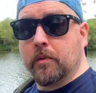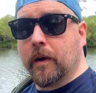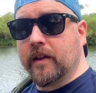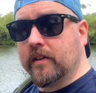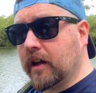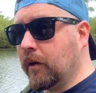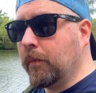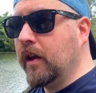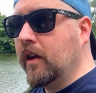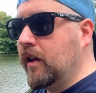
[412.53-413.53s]
place to come.
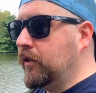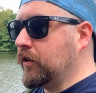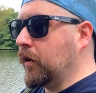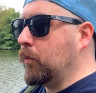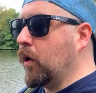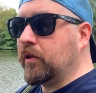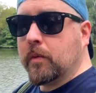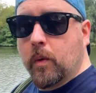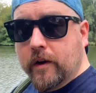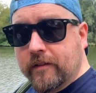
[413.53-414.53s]
So whilst we're
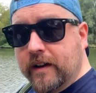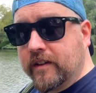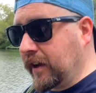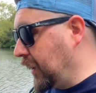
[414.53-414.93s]
walking around today,